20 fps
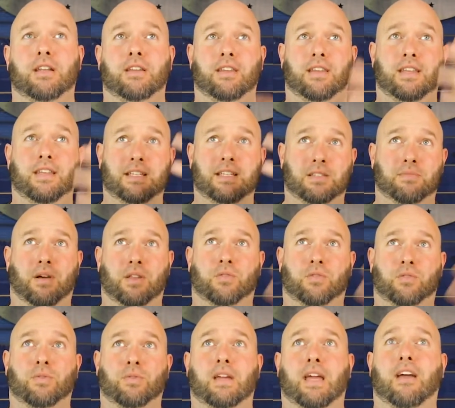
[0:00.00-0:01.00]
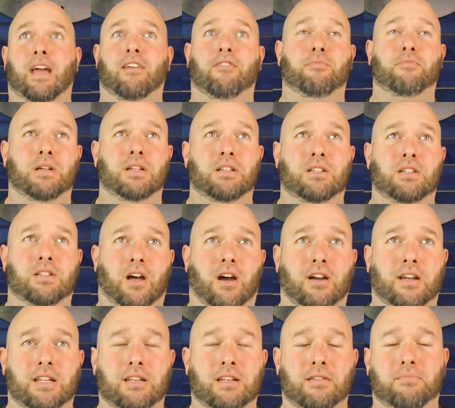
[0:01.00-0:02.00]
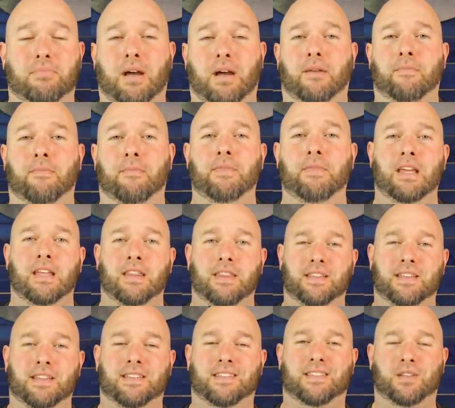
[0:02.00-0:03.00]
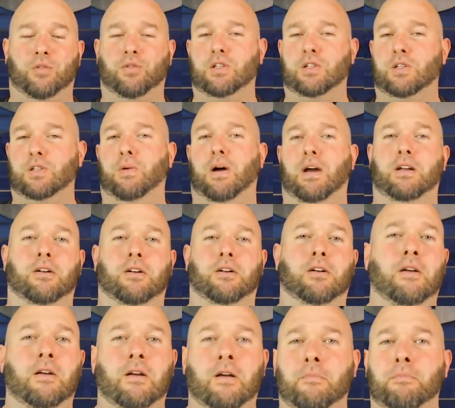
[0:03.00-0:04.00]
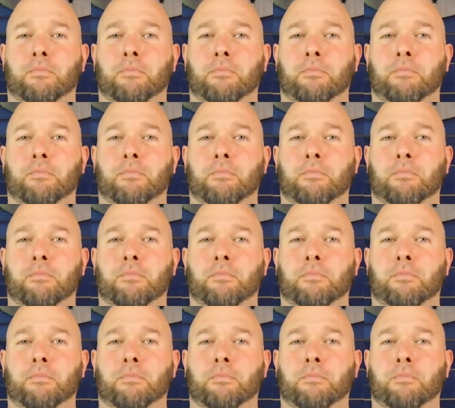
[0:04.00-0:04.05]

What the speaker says: And this month we have been talking about this silk spider